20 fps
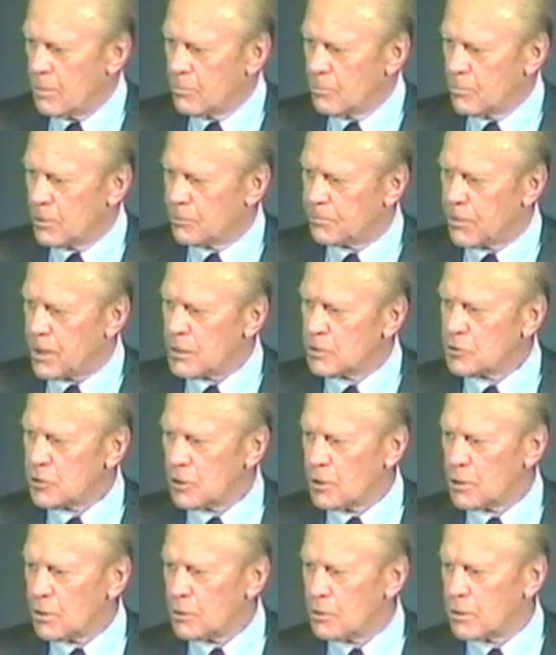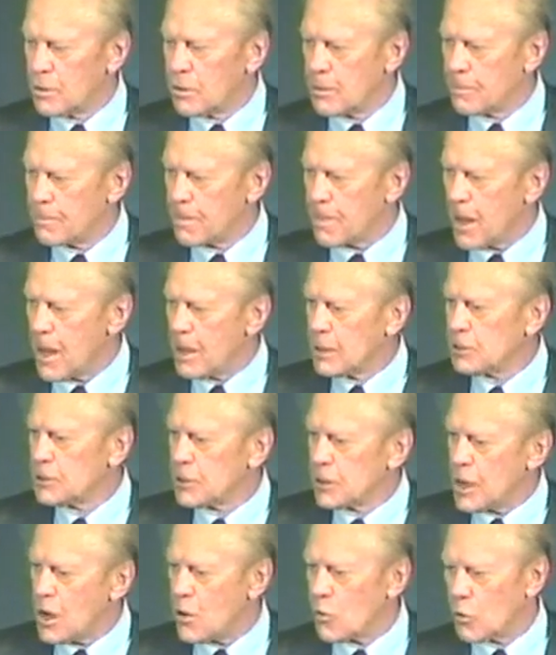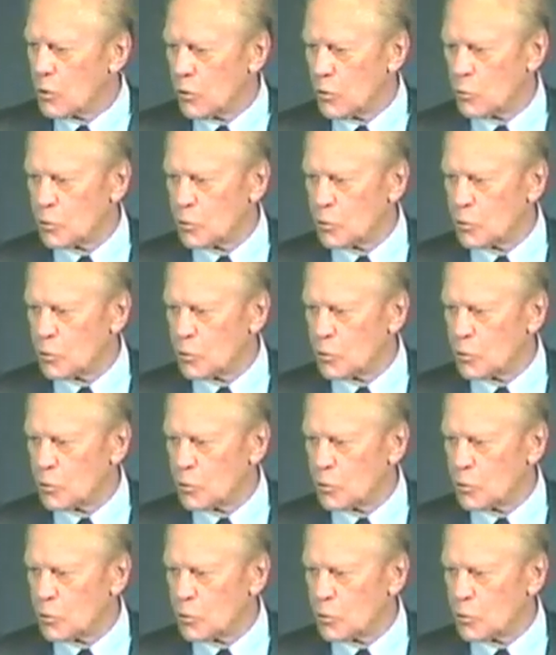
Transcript: But President Eisenhower